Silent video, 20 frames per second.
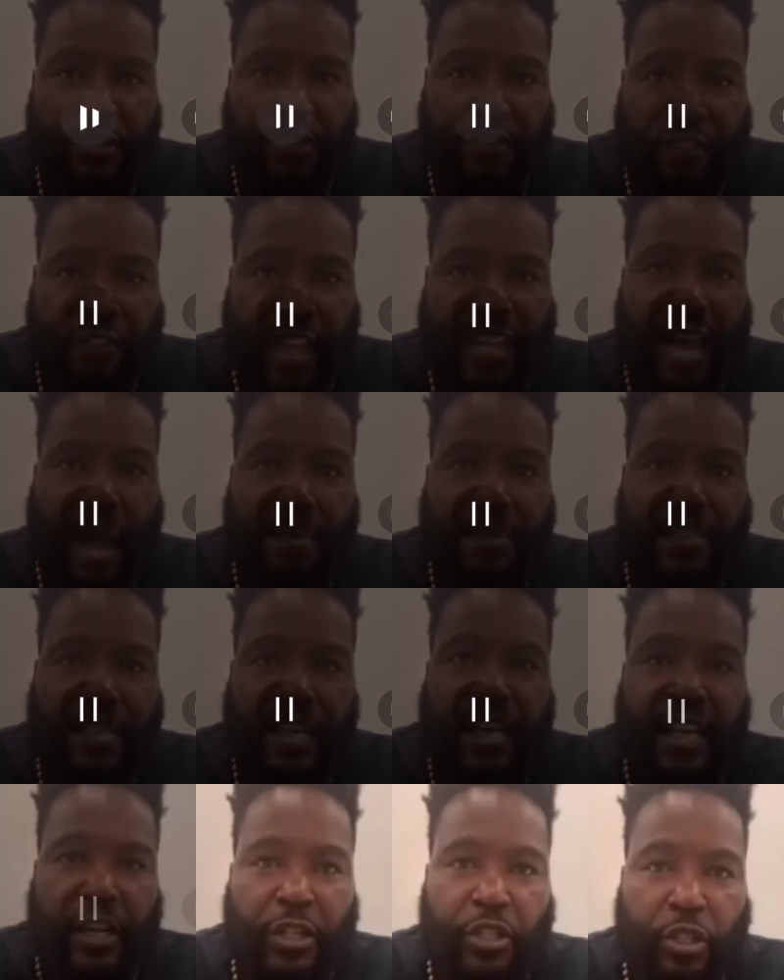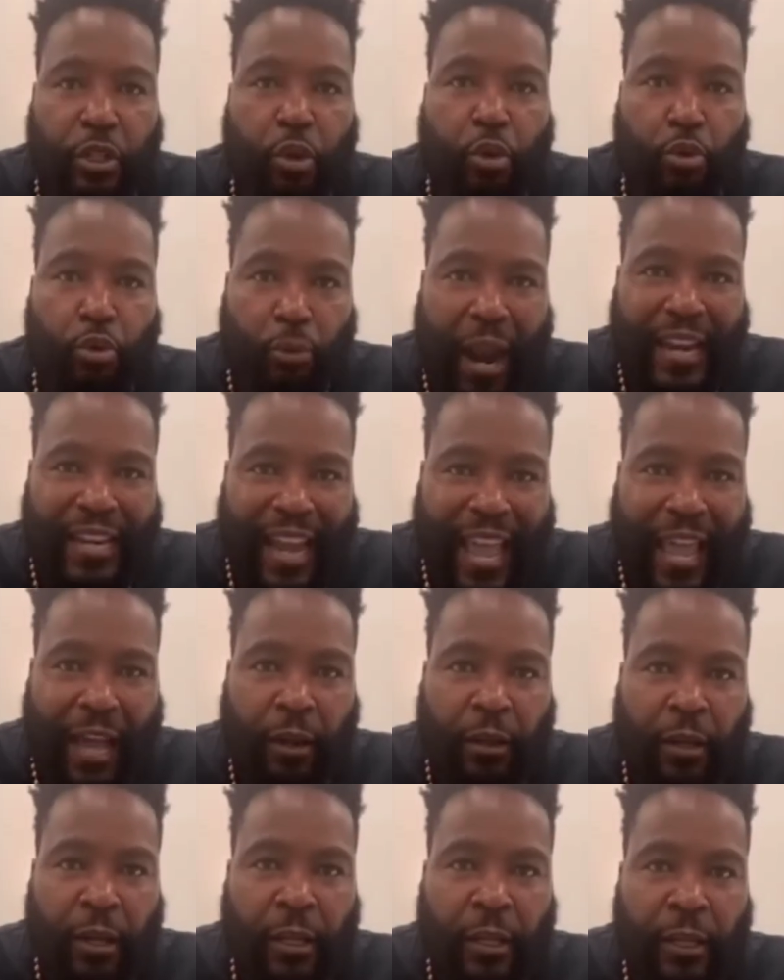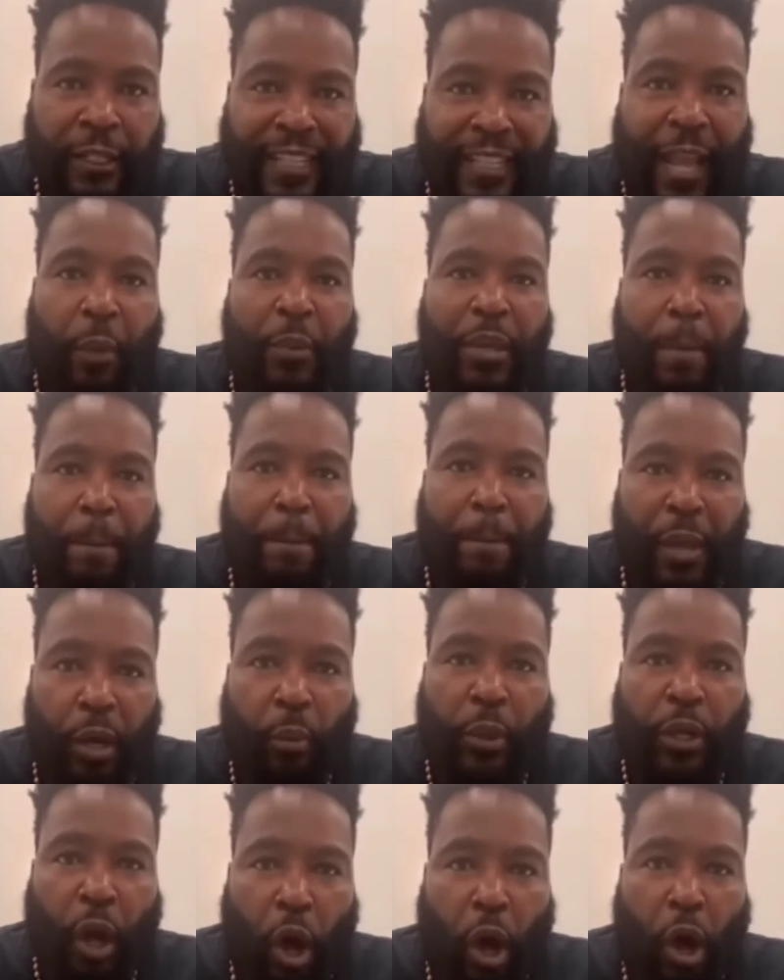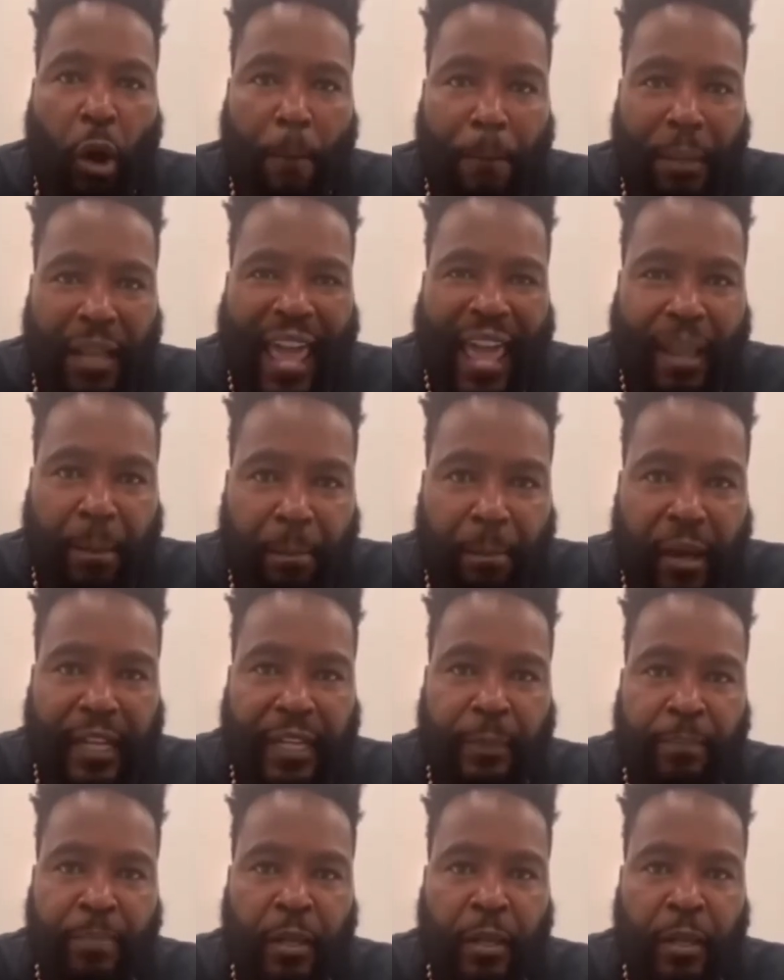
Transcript: Fight. I'm sitting in a school right now that we built with all black money.